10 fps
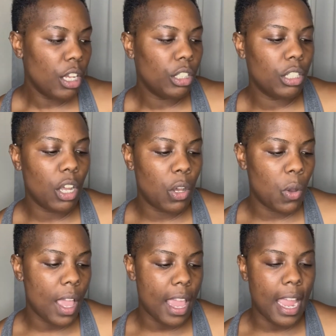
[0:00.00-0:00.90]

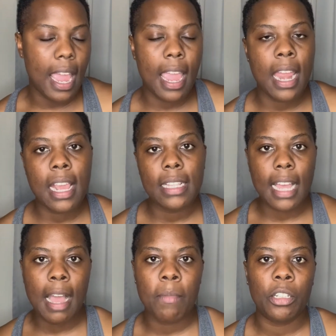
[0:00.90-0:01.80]
So
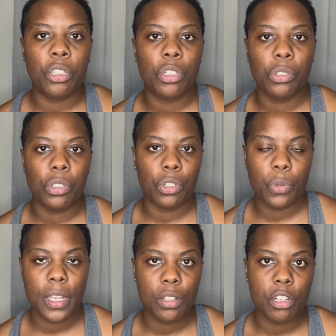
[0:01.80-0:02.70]
anytime that you're using your
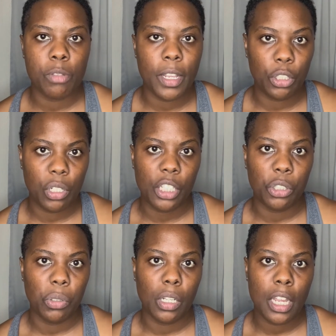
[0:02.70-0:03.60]
tweezers, make sure that
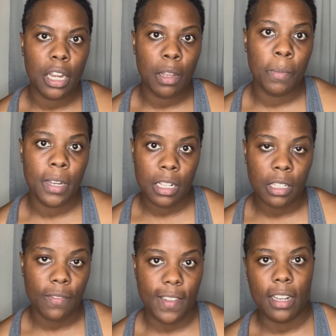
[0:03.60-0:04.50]
you clean them,
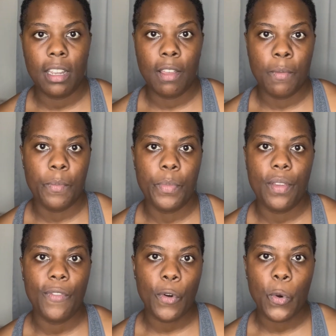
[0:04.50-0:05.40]
disinfect them
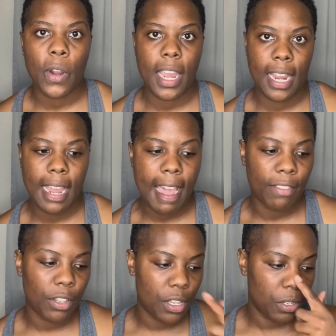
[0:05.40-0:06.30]
before and
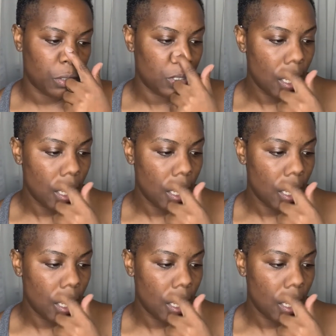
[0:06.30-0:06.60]
after use.